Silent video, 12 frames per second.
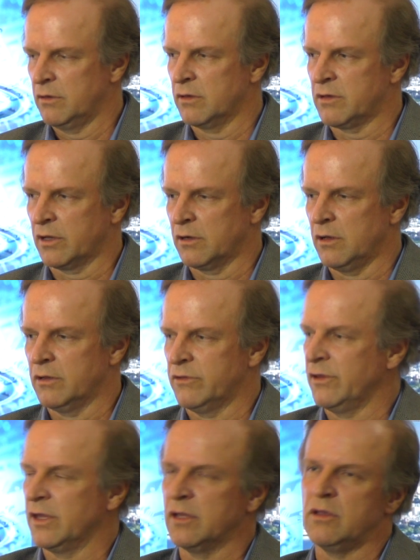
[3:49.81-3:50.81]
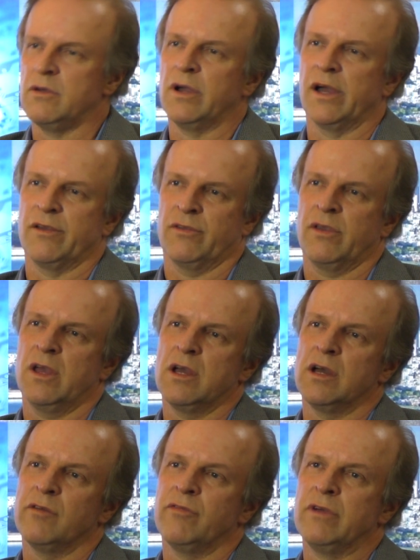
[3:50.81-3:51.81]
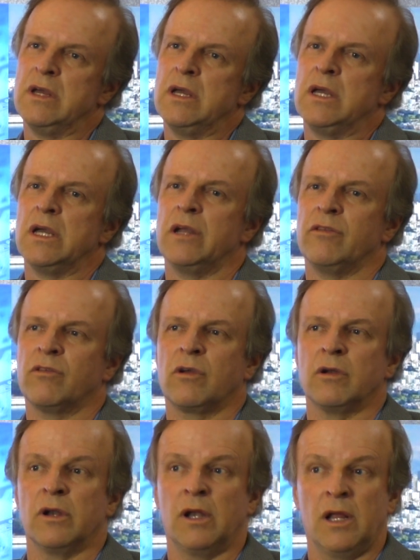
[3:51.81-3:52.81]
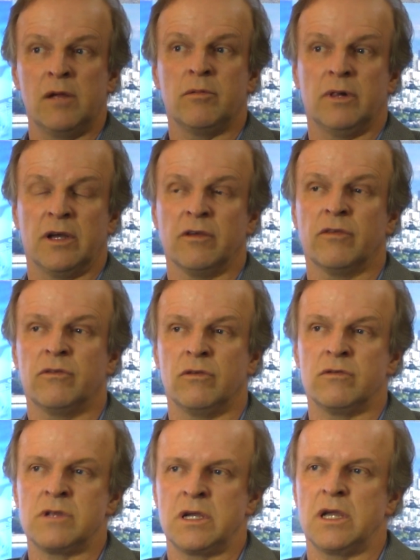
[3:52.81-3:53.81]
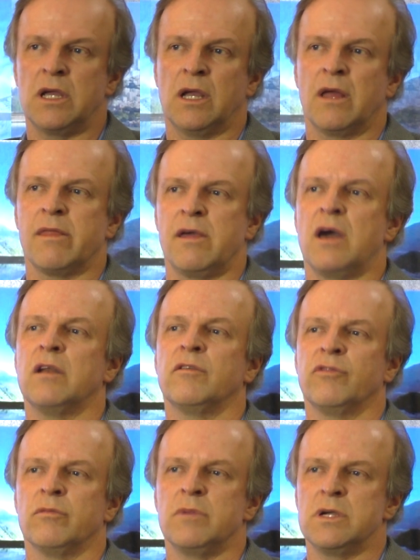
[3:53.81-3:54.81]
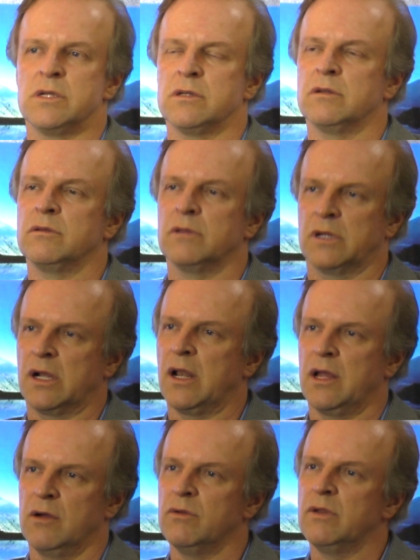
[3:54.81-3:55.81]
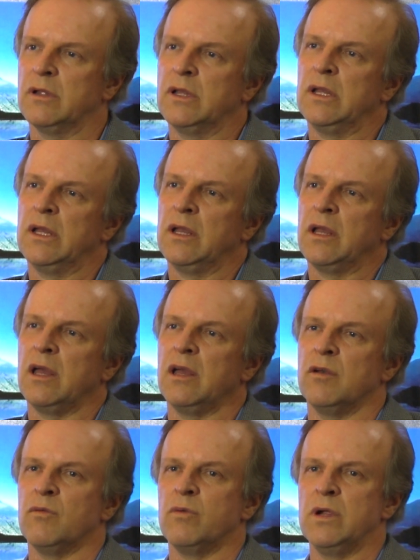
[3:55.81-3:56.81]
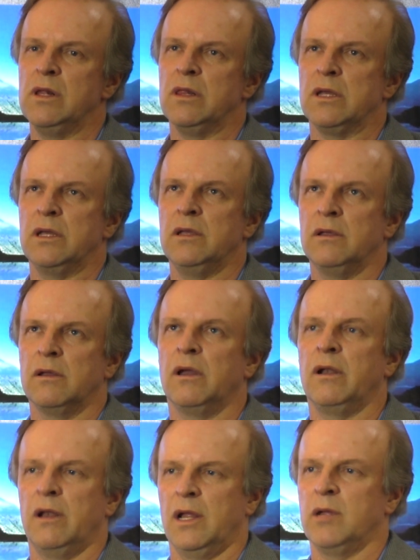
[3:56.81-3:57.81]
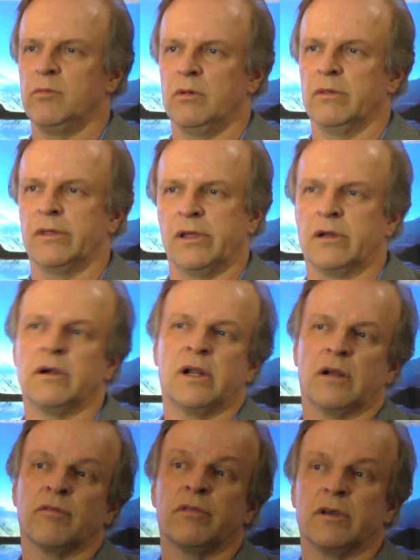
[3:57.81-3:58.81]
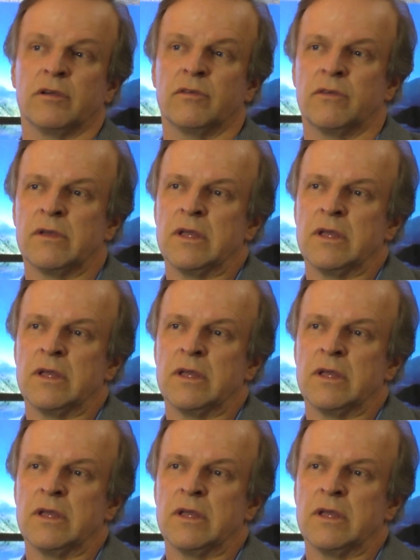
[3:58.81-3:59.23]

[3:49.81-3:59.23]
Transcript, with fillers: the technology that you guys have, it's going to enable us to take that information to the cloud and really enable the Internet of Things.